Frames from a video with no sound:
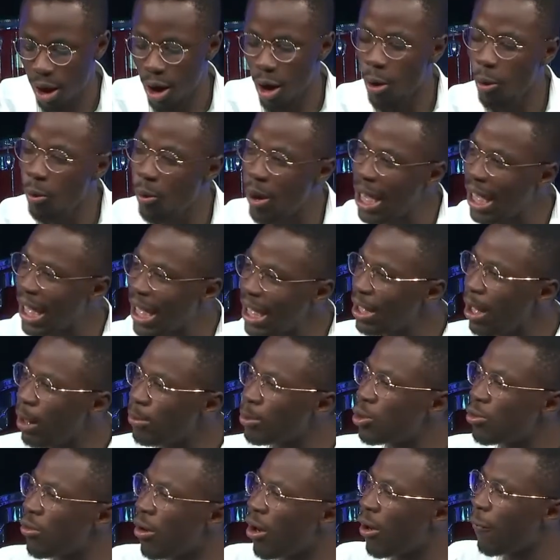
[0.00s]
Waking up
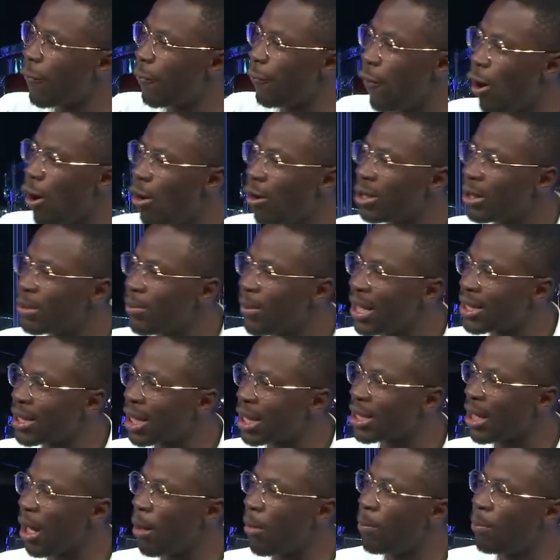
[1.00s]
to our phones makes
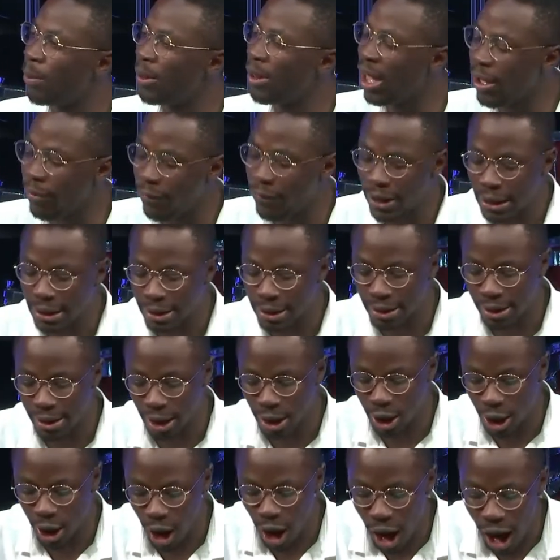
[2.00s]
us oblivious to the
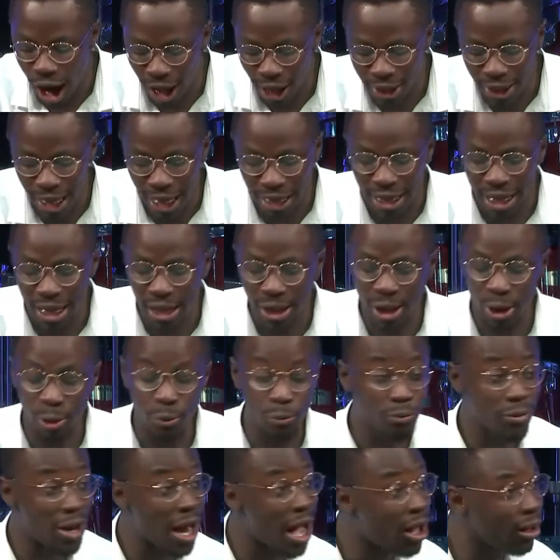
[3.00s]
God that is
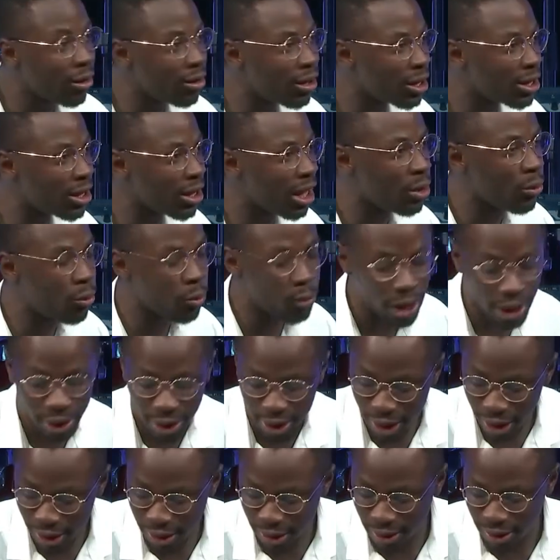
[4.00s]
around us and with
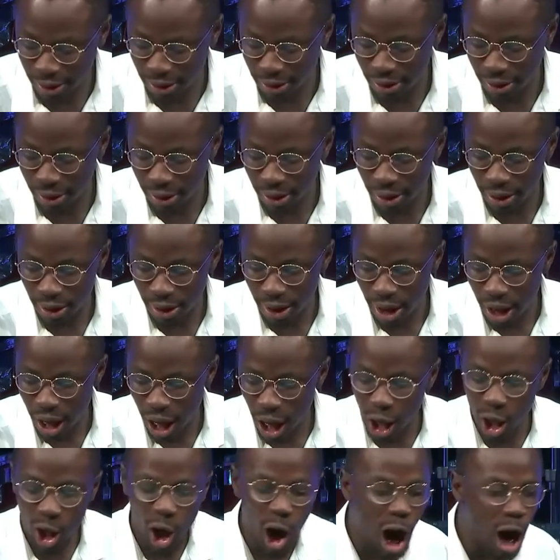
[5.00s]
us,
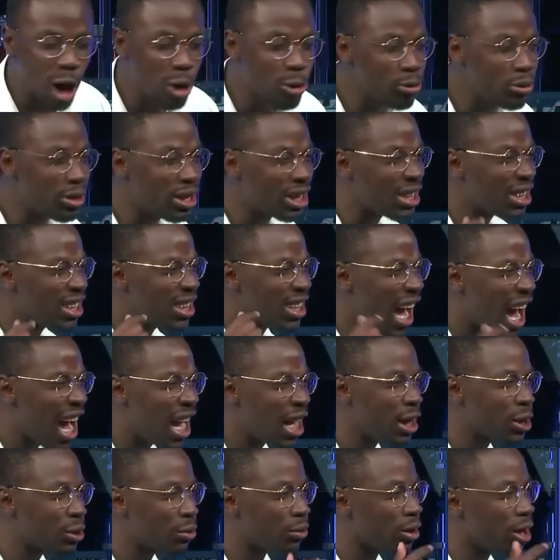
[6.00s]
a God who
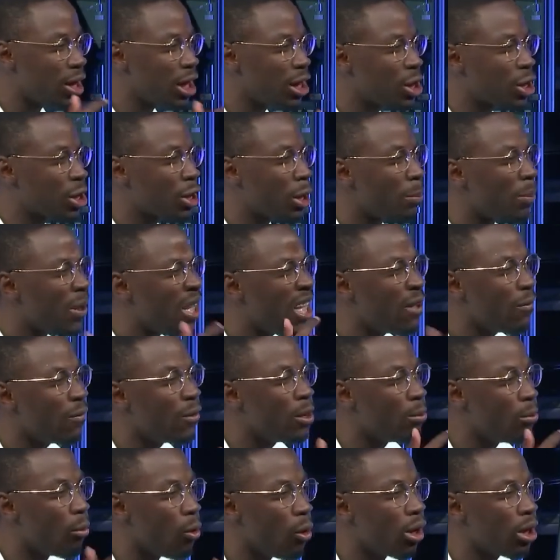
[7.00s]
desires relationship
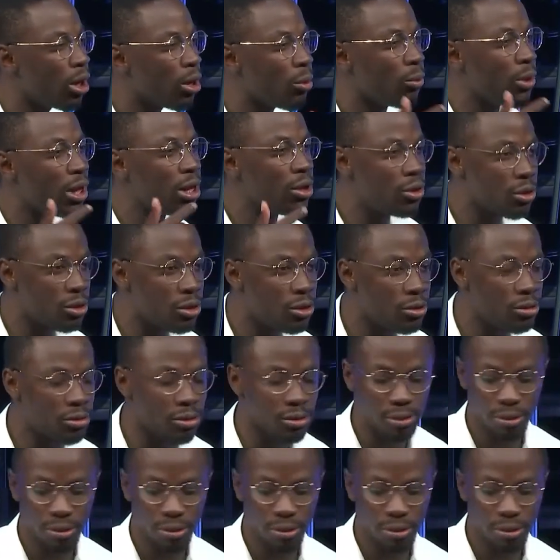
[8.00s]
even more than we do.